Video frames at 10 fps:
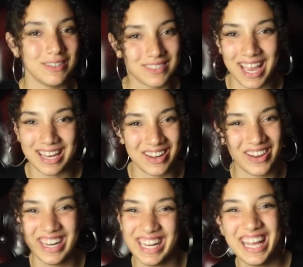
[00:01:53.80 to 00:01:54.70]
he was getting
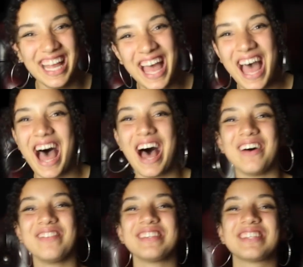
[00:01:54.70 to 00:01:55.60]

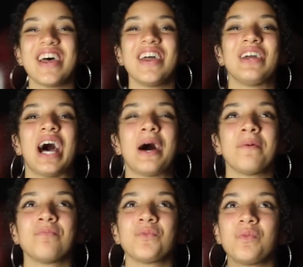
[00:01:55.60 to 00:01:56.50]
um, so
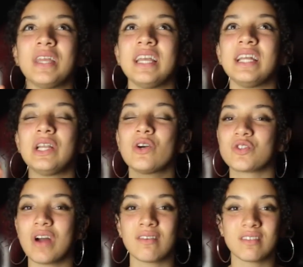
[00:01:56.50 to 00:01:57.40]
um, we
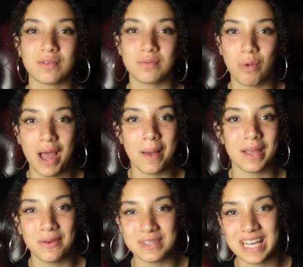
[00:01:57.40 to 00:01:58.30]
looked around where
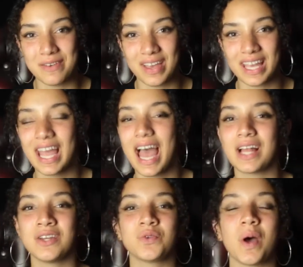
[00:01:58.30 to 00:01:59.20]
he was living
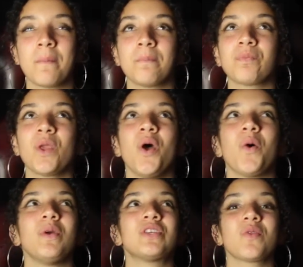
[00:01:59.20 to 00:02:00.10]
and um,
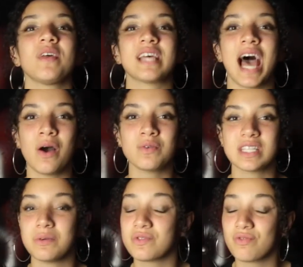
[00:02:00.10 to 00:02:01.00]
we saw this house
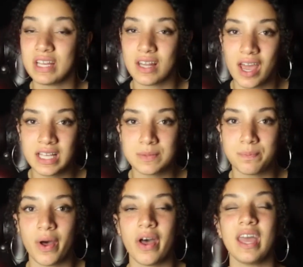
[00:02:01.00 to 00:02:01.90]
and it was really nice,
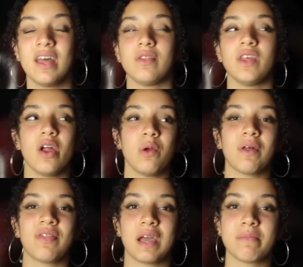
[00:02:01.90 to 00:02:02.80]
but the only one thing